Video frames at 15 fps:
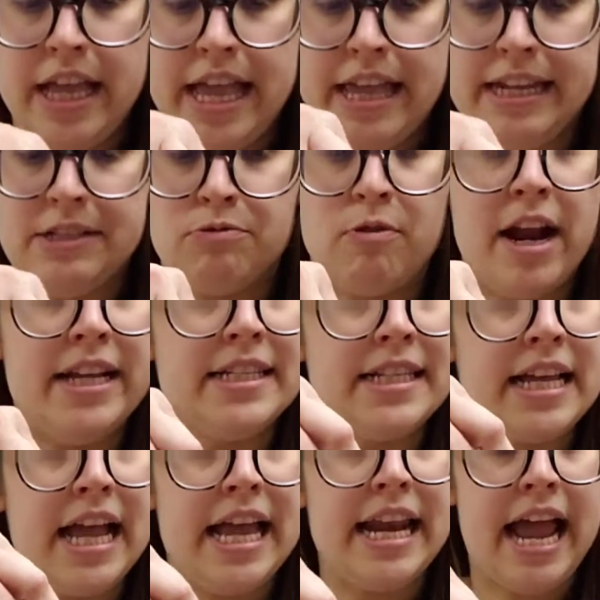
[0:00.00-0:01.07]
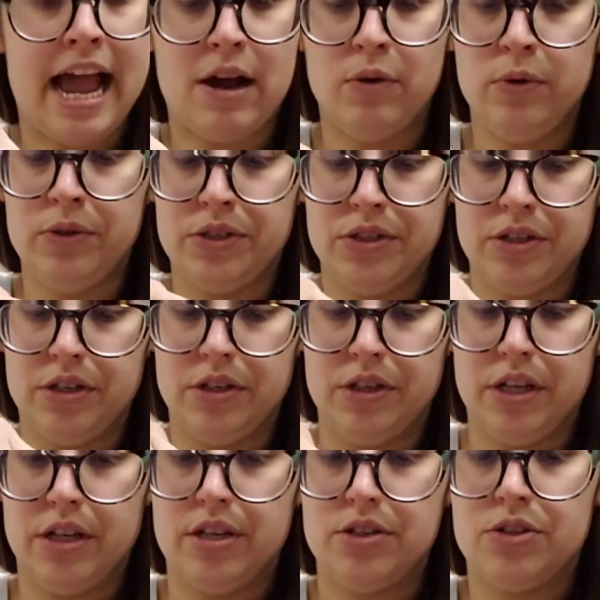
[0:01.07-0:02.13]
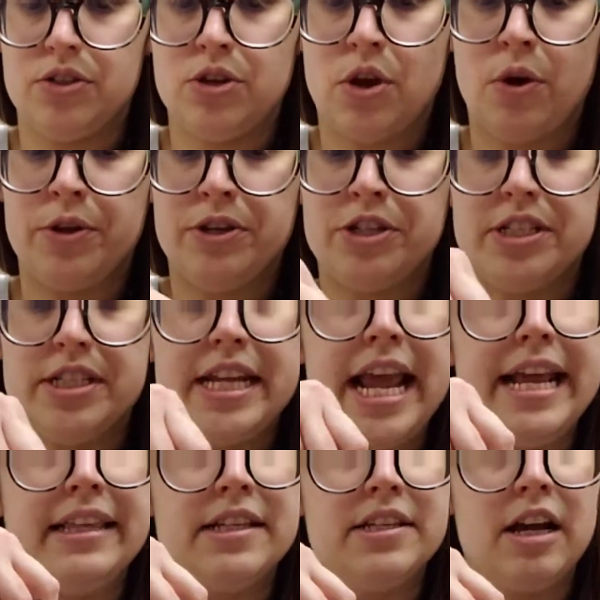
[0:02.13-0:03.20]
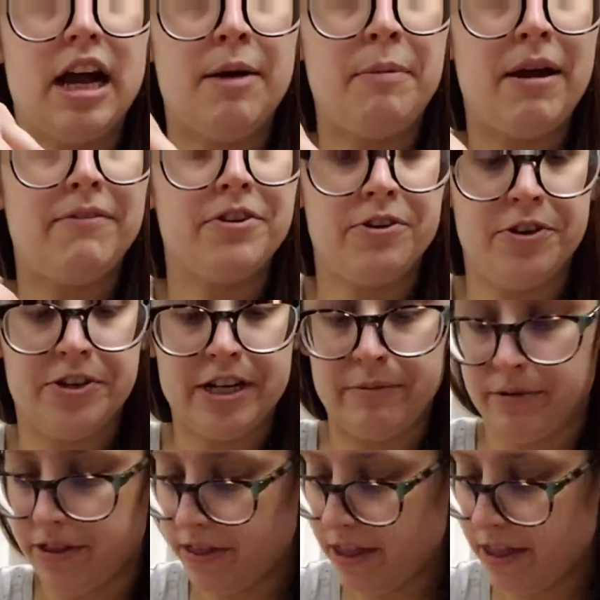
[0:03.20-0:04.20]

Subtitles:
and it's right side out. So you just take the top after you're done with